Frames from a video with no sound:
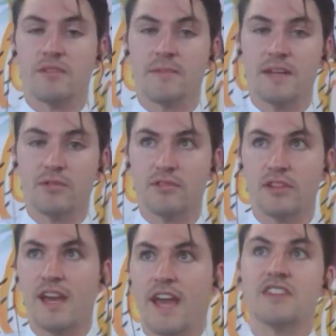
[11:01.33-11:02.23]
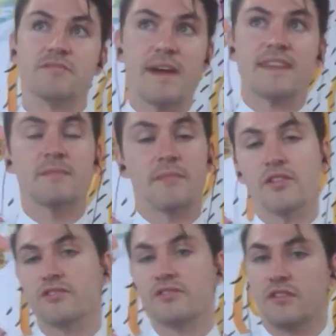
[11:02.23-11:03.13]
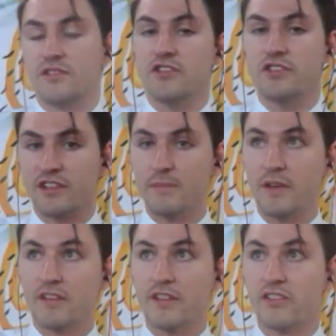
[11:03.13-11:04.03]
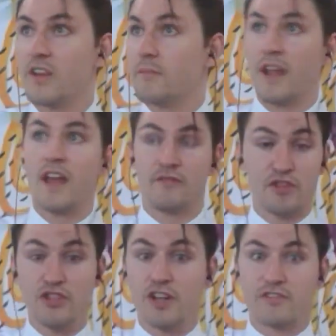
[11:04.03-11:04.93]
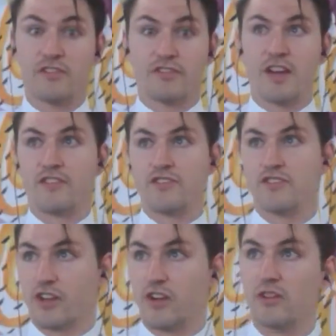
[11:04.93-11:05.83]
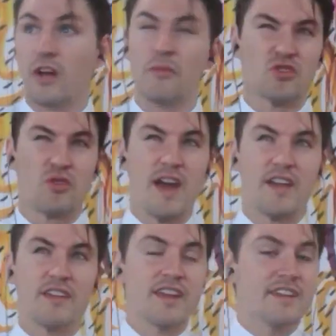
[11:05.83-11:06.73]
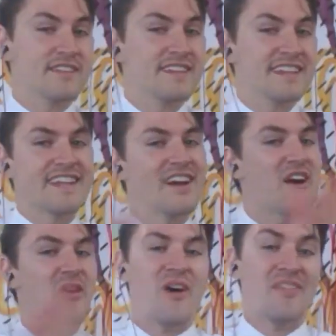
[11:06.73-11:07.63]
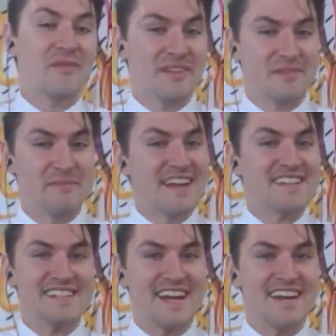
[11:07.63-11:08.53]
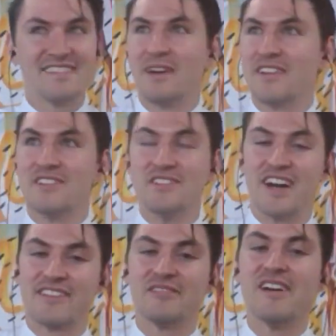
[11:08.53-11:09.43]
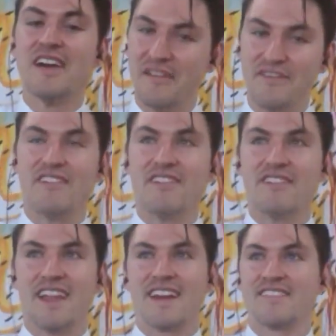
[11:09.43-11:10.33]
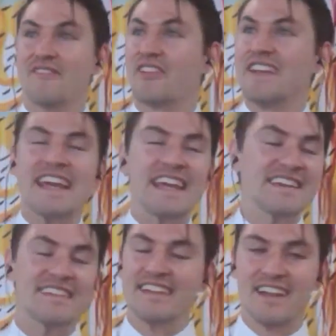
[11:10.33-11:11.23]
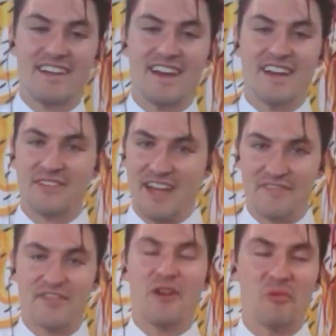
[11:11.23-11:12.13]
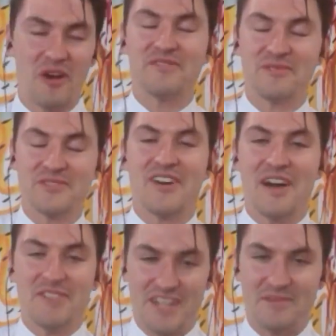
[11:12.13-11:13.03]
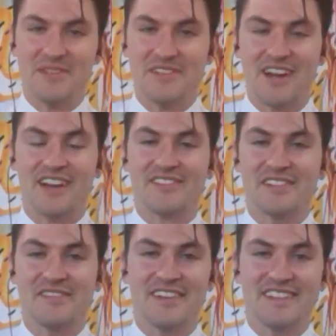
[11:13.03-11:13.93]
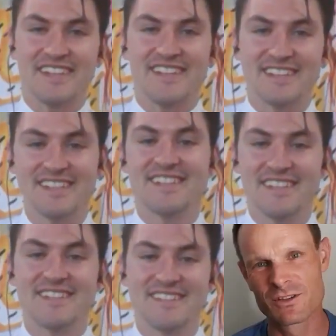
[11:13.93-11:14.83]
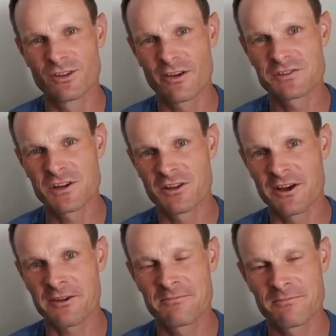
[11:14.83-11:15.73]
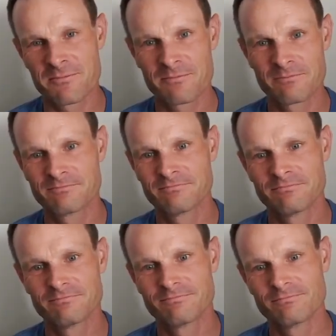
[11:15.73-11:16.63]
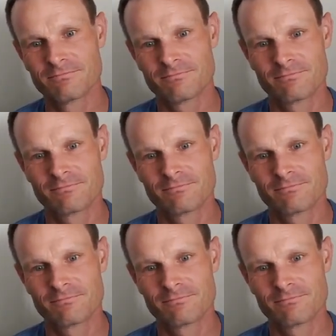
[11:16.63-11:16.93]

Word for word: with people, and just make the most of your uni experience. But for Newcastle as just like a whole, I'm not sure how it is down in Sydney or other major towns, but Newcastle, very relaxed, very easy to get around. You'll have a wonderful time if you come to Newcastle University. And lifestyle like? The lifestyle?